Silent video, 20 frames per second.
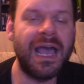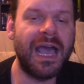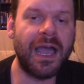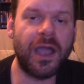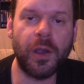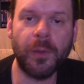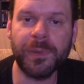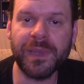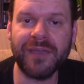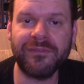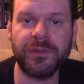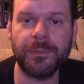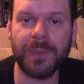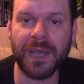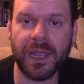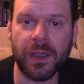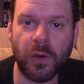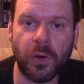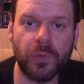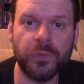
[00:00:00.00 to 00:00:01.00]
I hope you have to
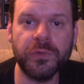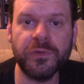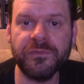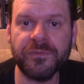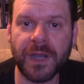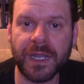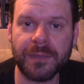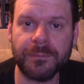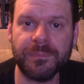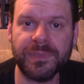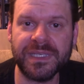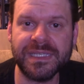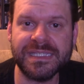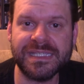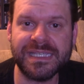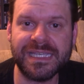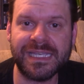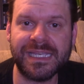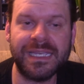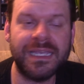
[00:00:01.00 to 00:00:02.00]
buy a whole new fucking
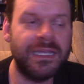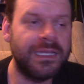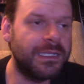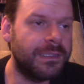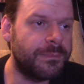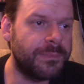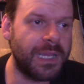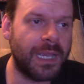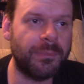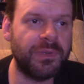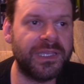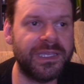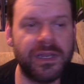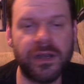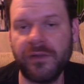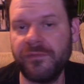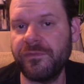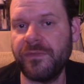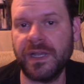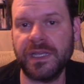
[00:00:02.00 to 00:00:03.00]
PC to be able to get
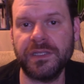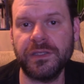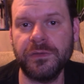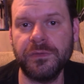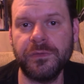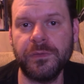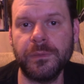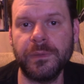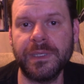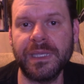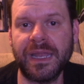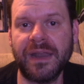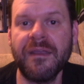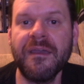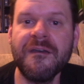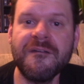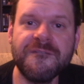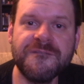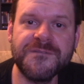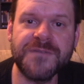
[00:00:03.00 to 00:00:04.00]
on fucking YouTube again.
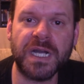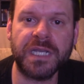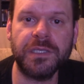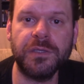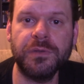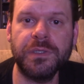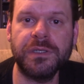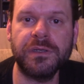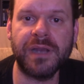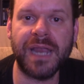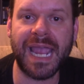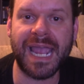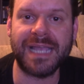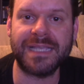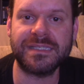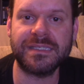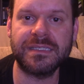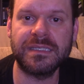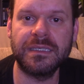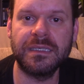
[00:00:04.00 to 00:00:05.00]
Fuck you in your
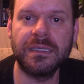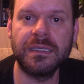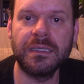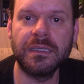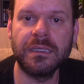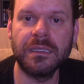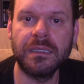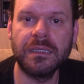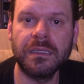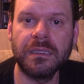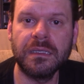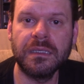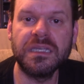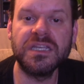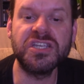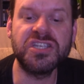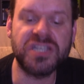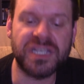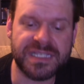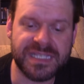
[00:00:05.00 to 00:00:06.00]
ass.
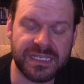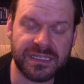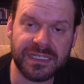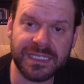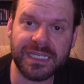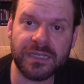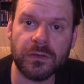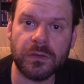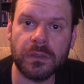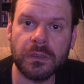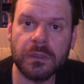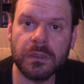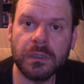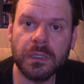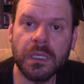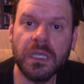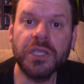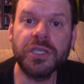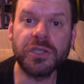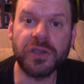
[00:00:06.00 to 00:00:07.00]
Your shit's illegal.
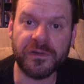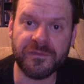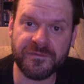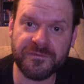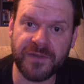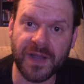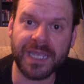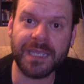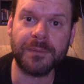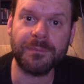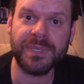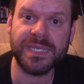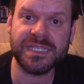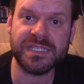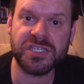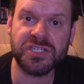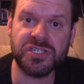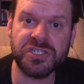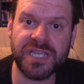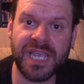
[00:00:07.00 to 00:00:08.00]
You're a fucking
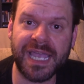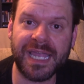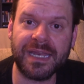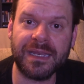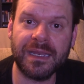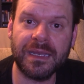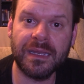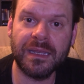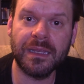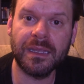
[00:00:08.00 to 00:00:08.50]
piece of shit.